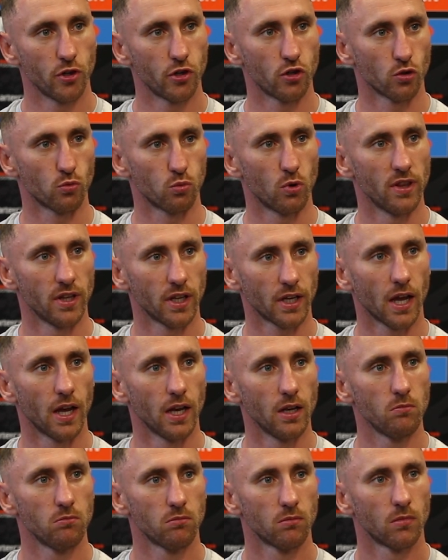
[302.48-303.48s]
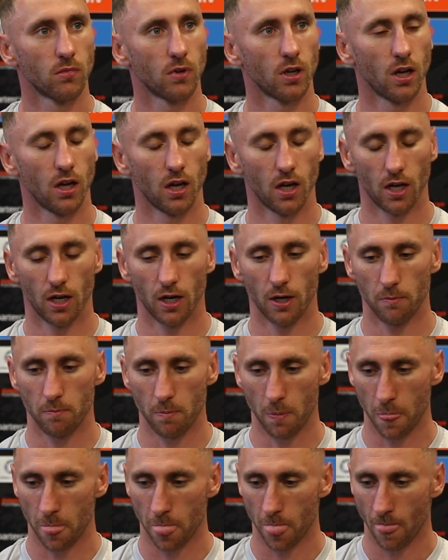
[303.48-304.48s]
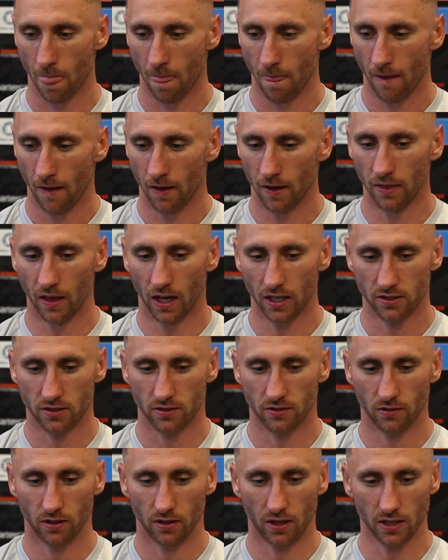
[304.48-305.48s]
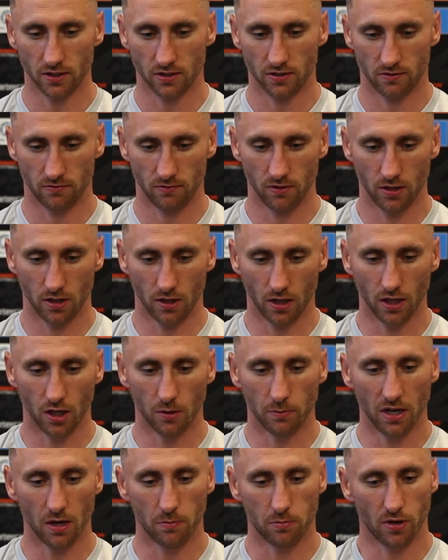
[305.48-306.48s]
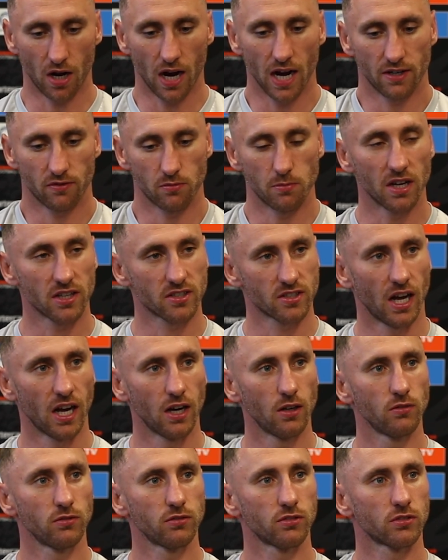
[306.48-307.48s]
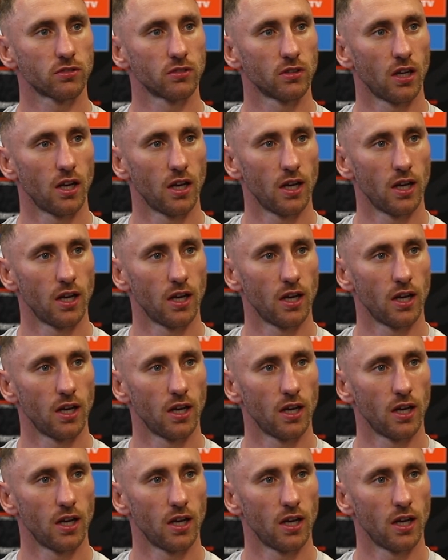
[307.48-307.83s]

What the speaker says: we should win the game. And that's a little bit of pride from ourselves,